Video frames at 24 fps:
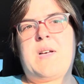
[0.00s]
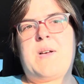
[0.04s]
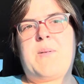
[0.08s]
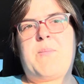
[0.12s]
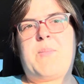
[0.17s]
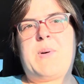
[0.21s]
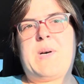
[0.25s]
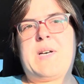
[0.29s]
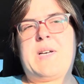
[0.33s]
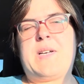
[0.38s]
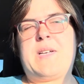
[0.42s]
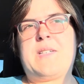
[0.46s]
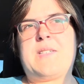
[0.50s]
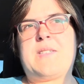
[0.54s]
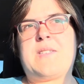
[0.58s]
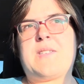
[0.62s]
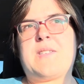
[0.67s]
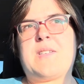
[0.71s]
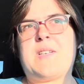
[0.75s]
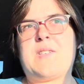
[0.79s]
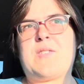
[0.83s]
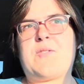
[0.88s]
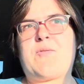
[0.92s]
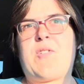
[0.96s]
But
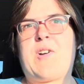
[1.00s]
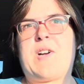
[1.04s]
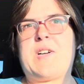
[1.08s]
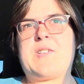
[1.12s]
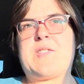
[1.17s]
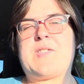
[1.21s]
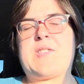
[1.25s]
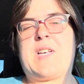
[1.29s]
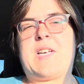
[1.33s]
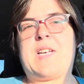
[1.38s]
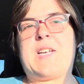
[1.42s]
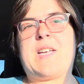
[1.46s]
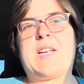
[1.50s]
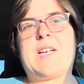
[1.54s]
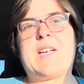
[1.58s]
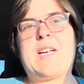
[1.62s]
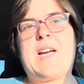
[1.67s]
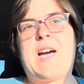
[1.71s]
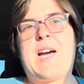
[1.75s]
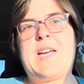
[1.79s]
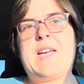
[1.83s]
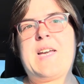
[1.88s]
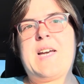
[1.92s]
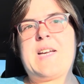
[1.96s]
as far as like
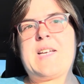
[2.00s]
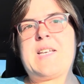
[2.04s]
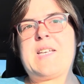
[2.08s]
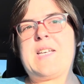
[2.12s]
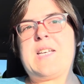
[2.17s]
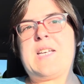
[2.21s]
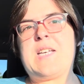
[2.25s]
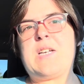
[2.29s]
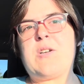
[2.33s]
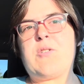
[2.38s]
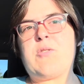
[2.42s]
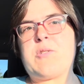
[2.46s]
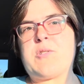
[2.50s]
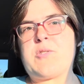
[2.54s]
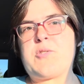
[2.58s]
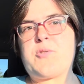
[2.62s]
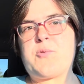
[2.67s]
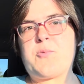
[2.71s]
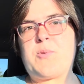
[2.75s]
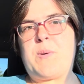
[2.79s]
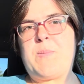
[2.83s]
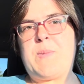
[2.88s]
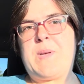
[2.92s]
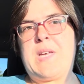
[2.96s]
kayaking or
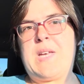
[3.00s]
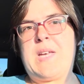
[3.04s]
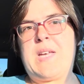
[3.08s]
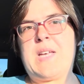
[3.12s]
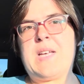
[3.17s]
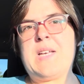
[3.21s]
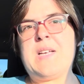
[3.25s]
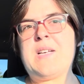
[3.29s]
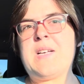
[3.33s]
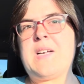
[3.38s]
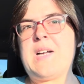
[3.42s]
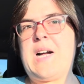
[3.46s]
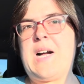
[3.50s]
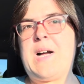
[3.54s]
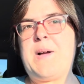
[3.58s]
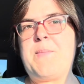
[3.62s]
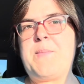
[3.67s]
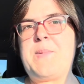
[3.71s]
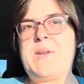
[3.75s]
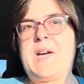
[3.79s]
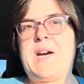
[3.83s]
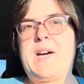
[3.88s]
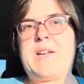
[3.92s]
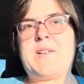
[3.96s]
swimming,
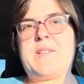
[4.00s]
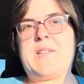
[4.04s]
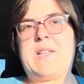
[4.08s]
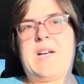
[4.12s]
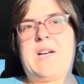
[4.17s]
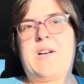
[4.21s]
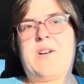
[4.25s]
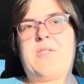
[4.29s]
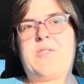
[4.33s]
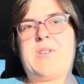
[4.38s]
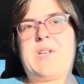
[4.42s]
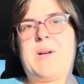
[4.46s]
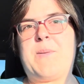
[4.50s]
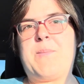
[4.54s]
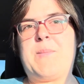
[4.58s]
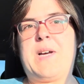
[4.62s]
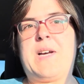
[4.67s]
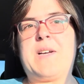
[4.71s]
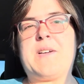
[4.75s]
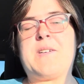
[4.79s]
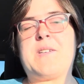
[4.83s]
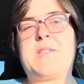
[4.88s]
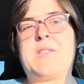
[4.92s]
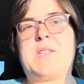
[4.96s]
I'm not allowed, I'm
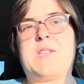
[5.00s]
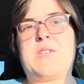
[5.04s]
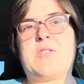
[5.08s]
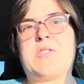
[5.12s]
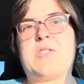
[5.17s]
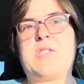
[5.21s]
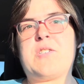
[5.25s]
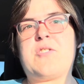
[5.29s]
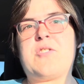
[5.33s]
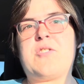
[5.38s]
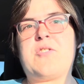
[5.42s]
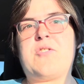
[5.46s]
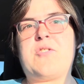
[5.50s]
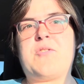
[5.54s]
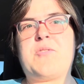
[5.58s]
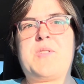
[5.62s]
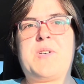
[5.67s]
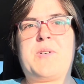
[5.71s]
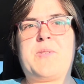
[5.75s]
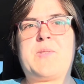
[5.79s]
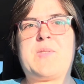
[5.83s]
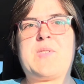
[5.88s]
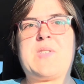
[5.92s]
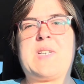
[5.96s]
not cleared to do
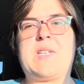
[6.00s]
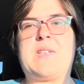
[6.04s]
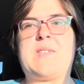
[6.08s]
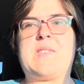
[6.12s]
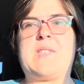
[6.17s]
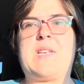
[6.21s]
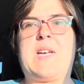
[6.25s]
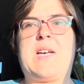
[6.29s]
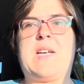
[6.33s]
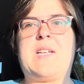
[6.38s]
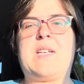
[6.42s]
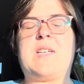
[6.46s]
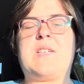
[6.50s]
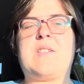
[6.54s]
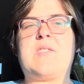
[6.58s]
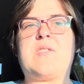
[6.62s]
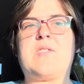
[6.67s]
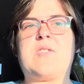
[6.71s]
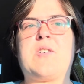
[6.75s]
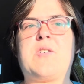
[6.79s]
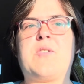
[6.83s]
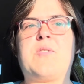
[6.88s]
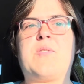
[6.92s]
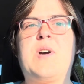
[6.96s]
those things yet. And
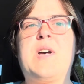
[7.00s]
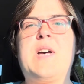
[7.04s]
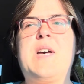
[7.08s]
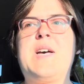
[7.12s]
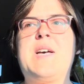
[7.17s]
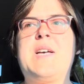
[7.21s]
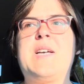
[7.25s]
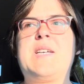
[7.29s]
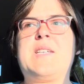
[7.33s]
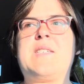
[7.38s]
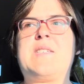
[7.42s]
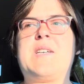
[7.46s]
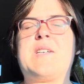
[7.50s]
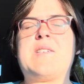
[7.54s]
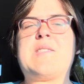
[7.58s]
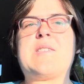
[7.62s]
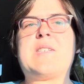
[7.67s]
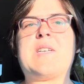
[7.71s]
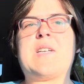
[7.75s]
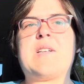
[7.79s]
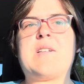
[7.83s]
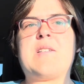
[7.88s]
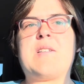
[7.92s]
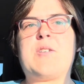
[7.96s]
so it does
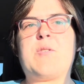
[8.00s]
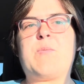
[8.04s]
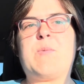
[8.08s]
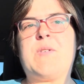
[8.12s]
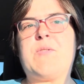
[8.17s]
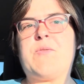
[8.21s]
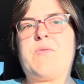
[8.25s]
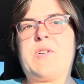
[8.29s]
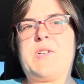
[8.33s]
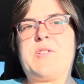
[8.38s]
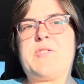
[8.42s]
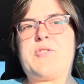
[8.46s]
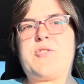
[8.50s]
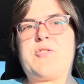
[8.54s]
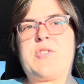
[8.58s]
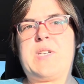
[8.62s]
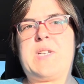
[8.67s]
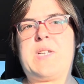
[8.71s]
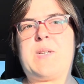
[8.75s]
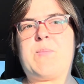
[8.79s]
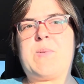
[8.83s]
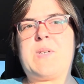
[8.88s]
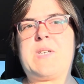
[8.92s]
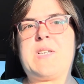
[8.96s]
get a little bit
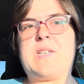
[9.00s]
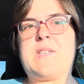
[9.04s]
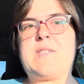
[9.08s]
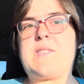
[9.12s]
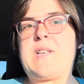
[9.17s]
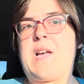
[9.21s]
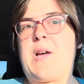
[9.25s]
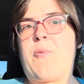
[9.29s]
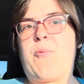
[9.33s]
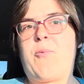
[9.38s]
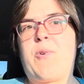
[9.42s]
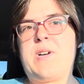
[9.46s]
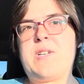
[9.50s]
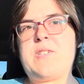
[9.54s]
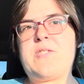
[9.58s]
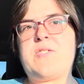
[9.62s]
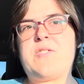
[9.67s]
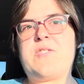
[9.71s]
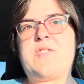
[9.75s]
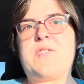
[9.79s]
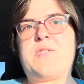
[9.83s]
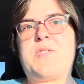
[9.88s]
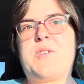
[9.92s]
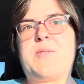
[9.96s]
frustrating because I want to
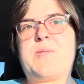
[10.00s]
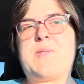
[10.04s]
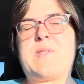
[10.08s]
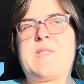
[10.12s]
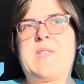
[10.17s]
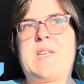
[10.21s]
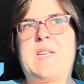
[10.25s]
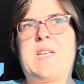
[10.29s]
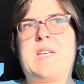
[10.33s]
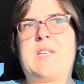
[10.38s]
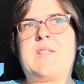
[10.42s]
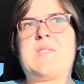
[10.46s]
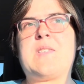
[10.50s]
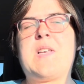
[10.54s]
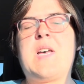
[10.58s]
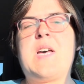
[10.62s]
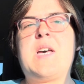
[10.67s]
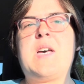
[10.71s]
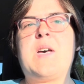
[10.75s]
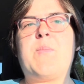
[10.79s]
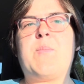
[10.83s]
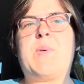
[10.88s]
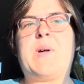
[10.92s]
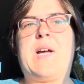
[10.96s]
do those things,
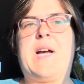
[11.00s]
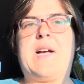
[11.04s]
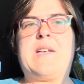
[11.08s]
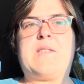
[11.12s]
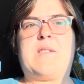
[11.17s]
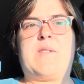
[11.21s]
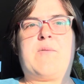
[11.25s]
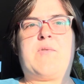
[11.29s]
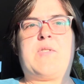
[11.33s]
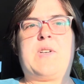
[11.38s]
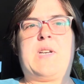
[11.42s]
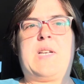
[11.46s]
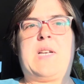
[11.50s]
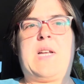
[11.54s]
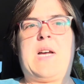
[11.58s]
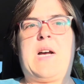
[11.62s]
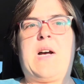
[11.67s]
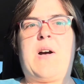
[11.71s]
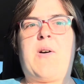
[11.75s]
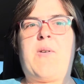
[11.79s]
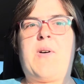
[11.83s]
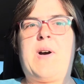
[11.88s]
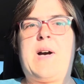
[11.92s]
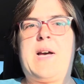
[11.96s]
but as of right
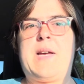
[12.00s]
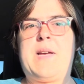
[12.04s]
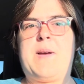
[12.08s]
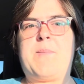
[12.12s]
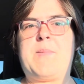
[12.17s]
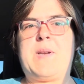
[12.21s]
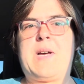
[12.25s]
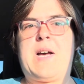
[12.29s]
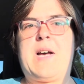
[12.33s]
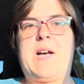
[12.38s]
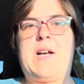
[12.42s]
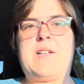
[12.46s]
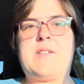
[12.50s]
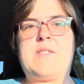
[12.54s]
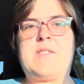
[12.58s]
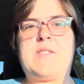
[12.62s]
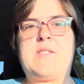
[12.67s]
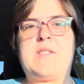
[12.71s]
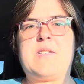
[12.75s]
now, I am not